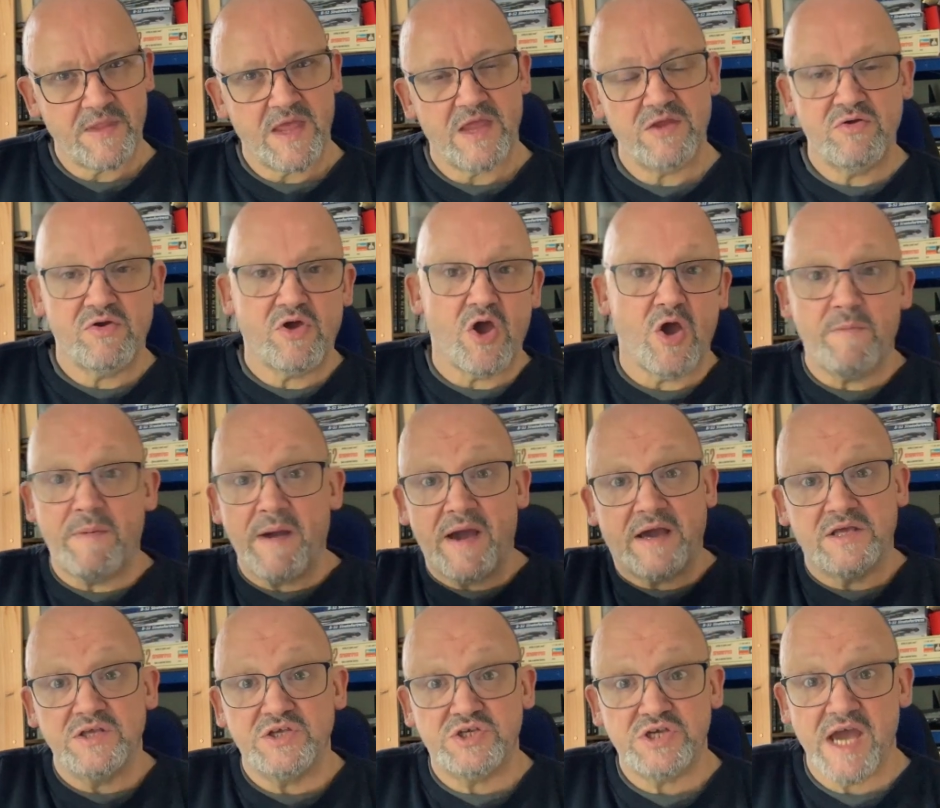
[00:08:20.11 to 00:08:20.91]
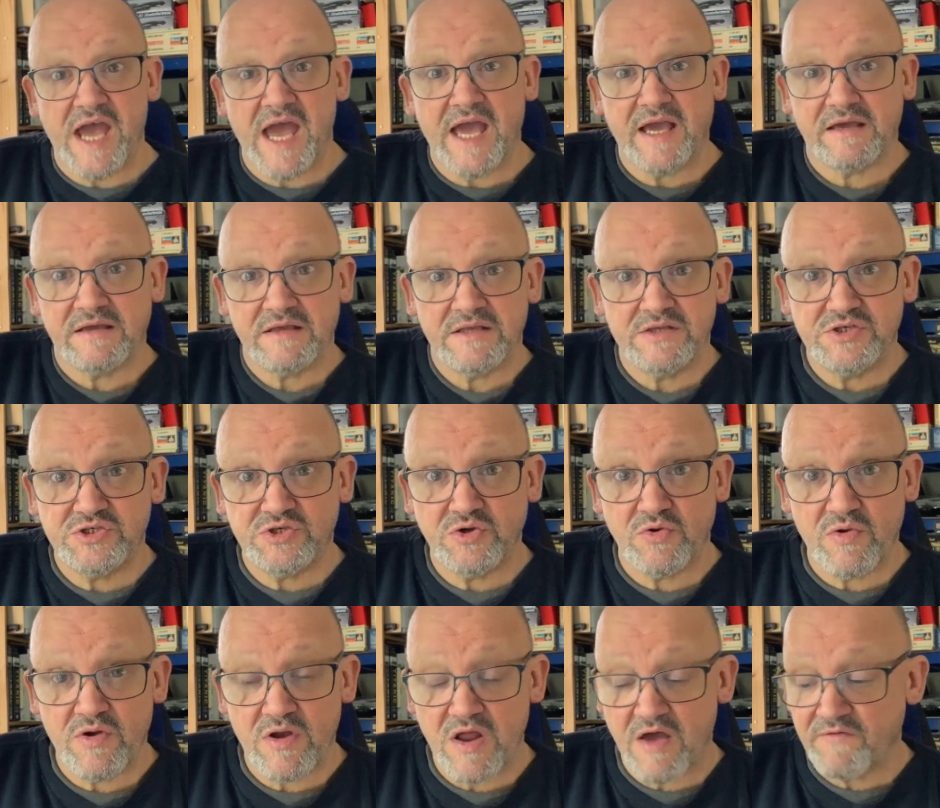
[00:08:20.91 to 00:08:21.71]
And you go back and check, and
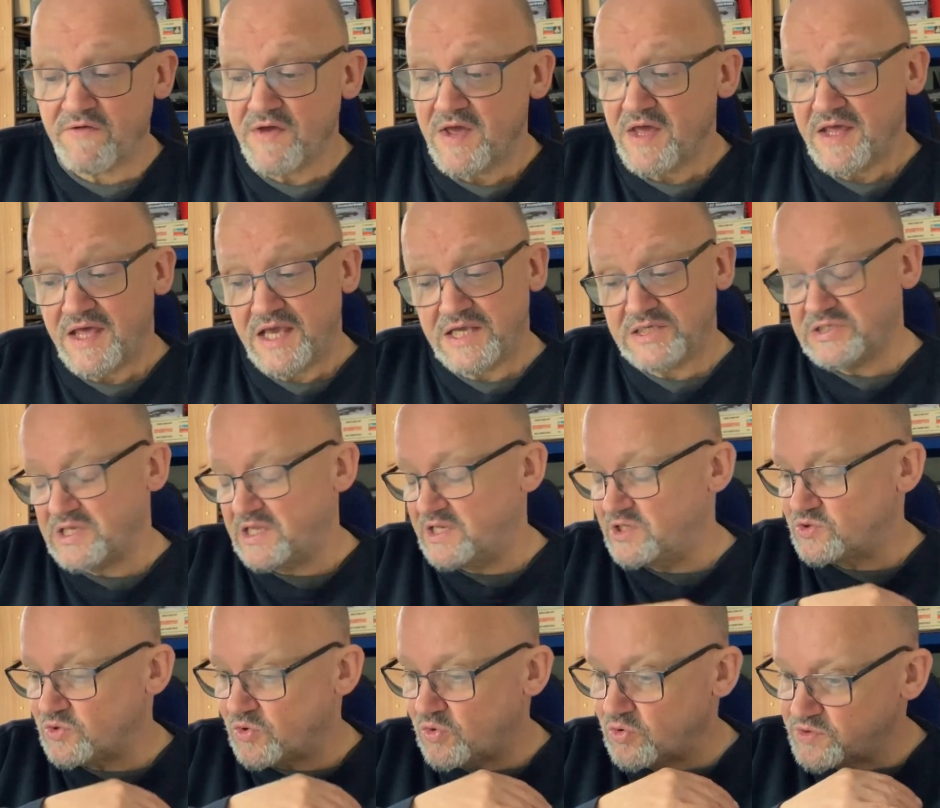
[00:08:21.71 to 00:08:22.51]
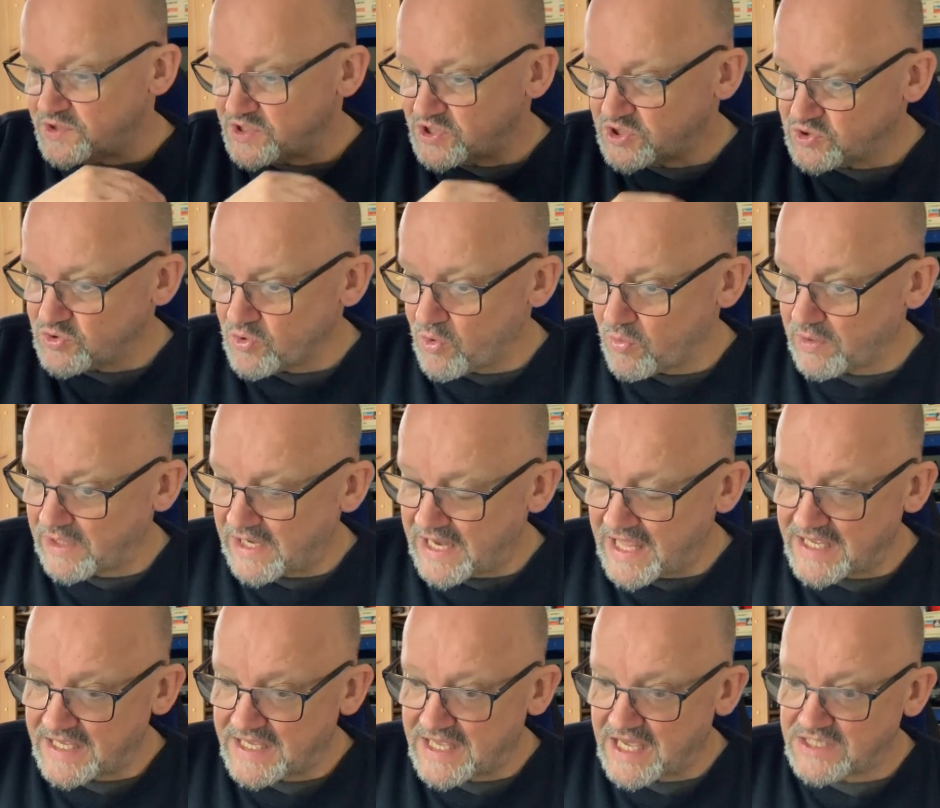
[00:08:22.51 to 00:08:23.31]
sure enough, it's like there's all this talk with
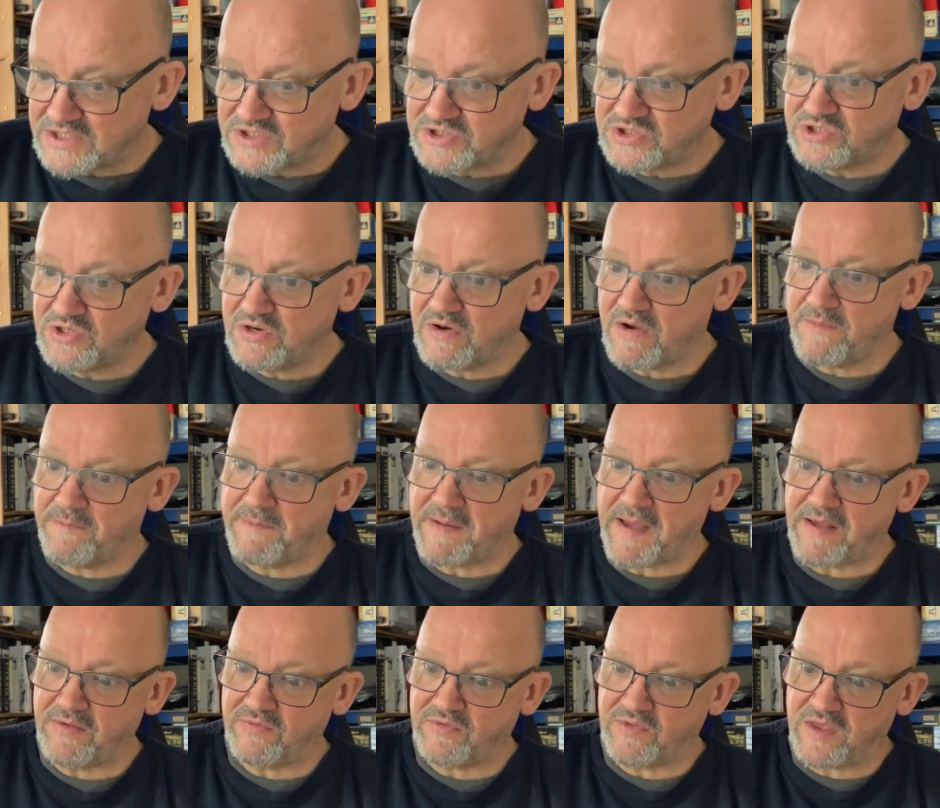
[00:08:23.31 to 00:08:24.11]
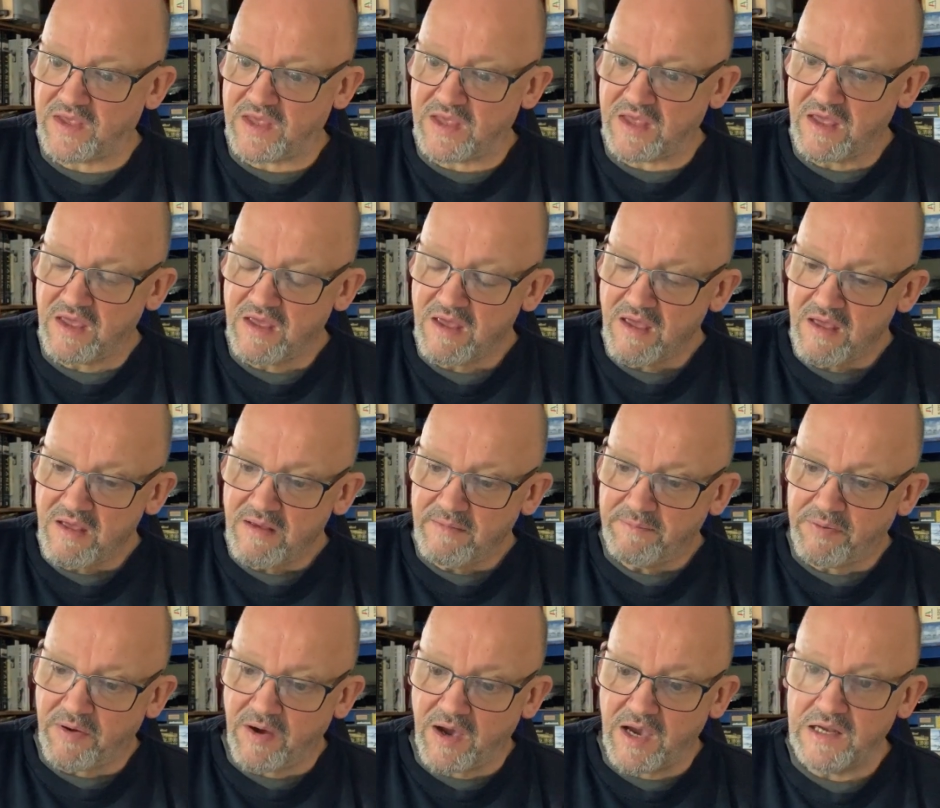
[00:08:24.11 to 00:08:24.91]
Lancaster about the
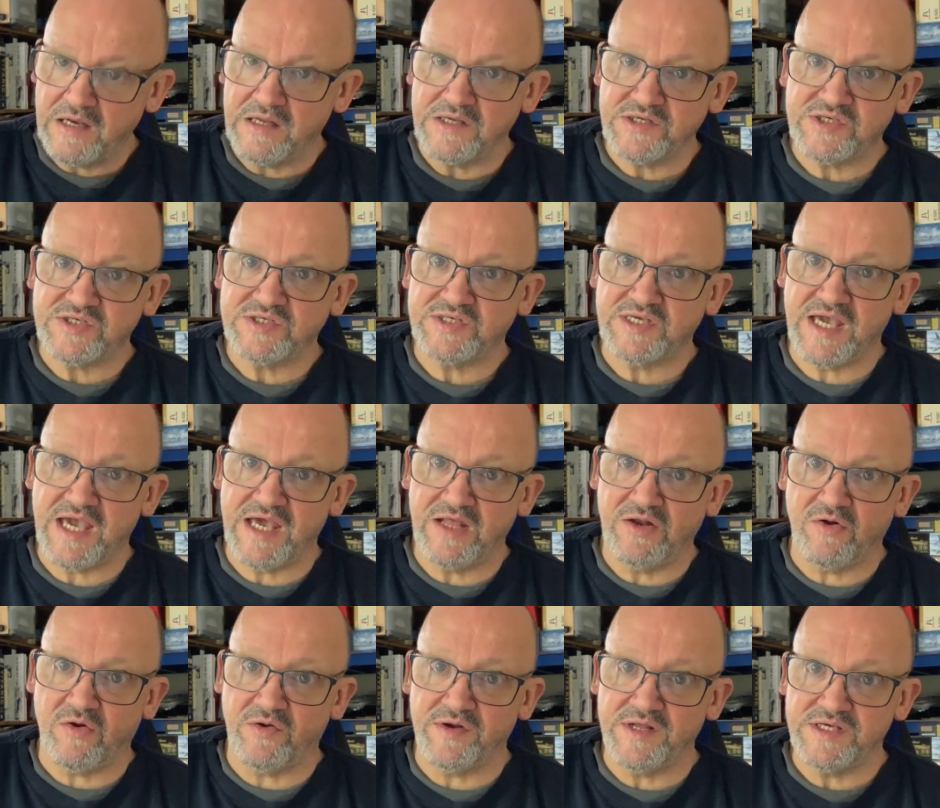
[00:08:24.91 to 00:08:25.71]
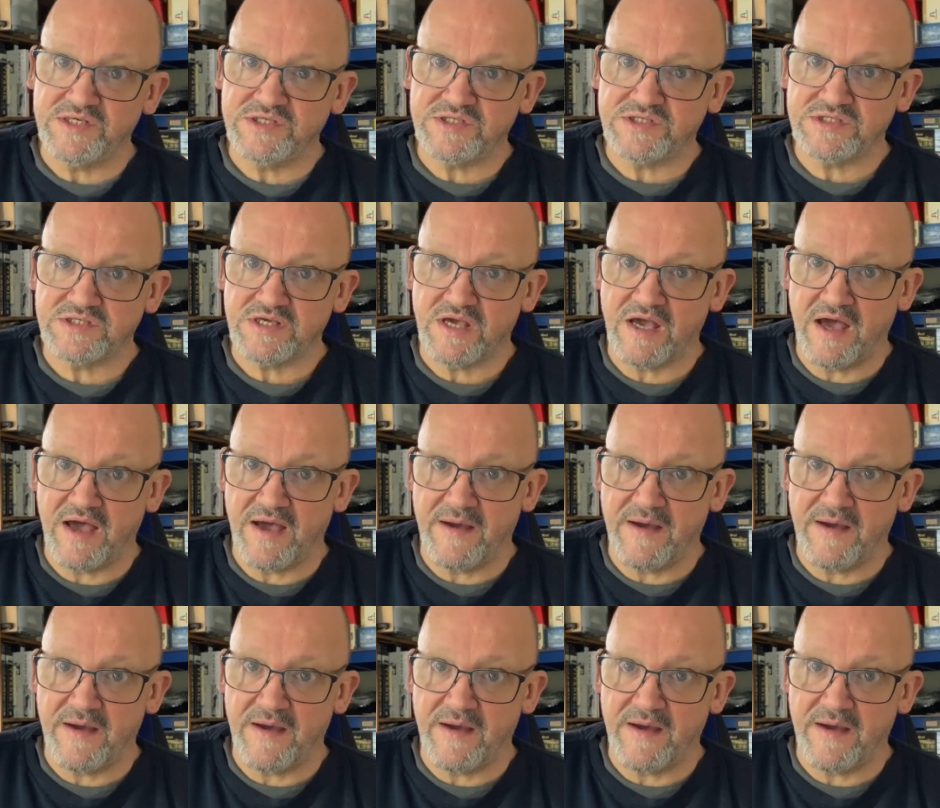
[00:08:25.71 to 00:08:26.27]
pilot sitting on his